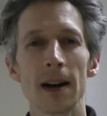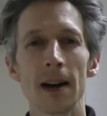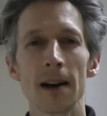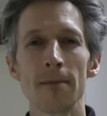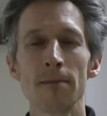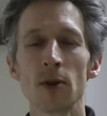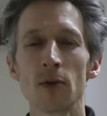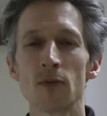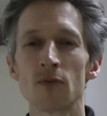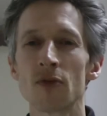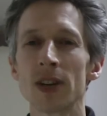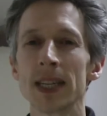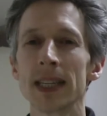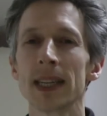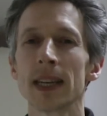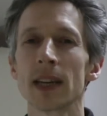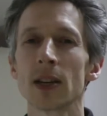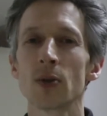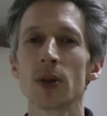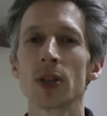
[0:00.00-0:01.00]
I'm not
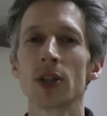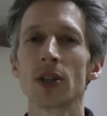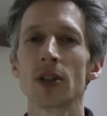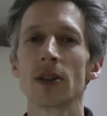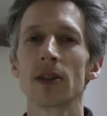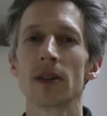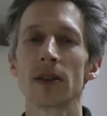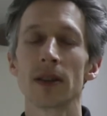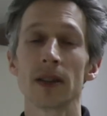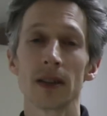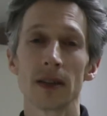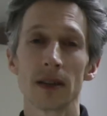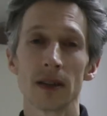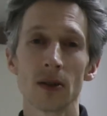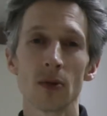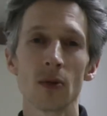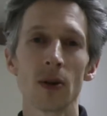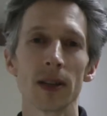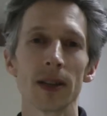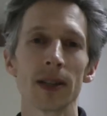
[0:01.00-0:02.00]
raising a question
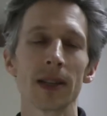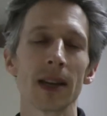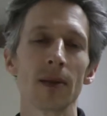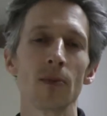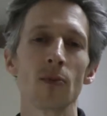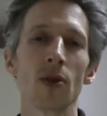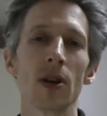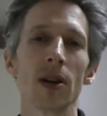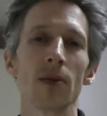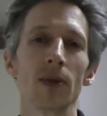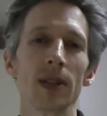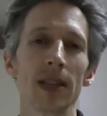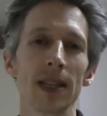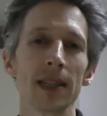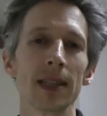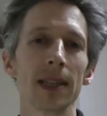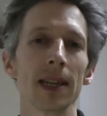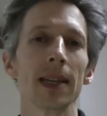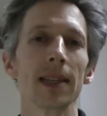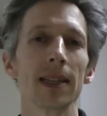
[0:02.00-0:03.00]
quite the same way with the
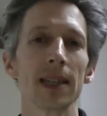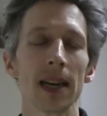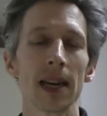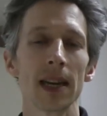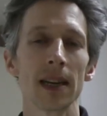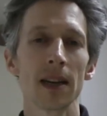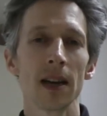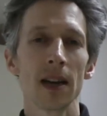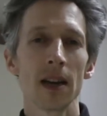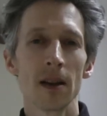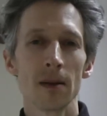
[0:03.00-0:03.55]
internet date,